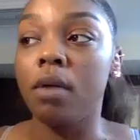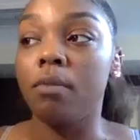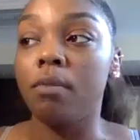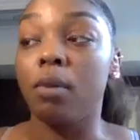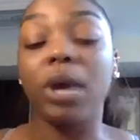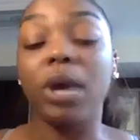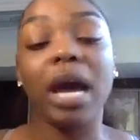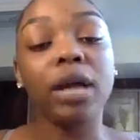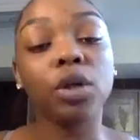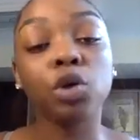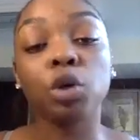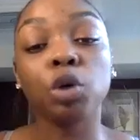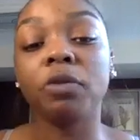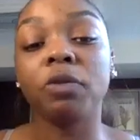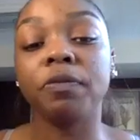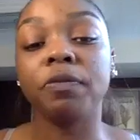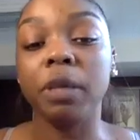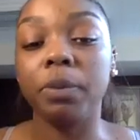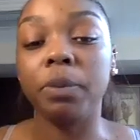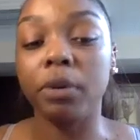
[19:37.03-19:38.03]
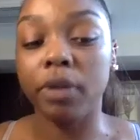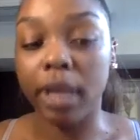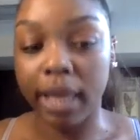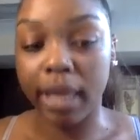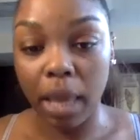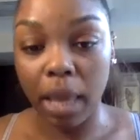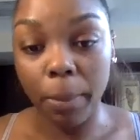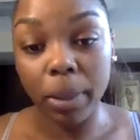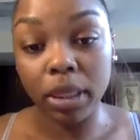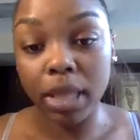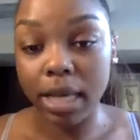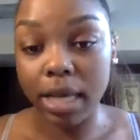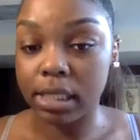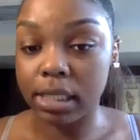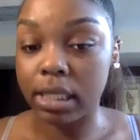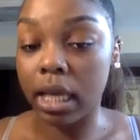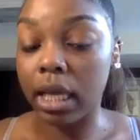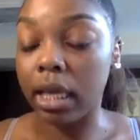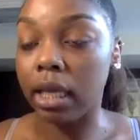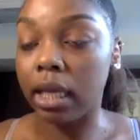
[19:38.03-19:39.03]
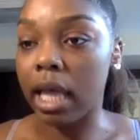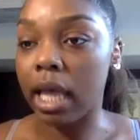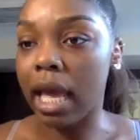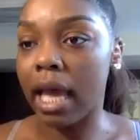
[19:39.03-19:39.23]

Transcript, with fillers: But we had a group of people that came in last night,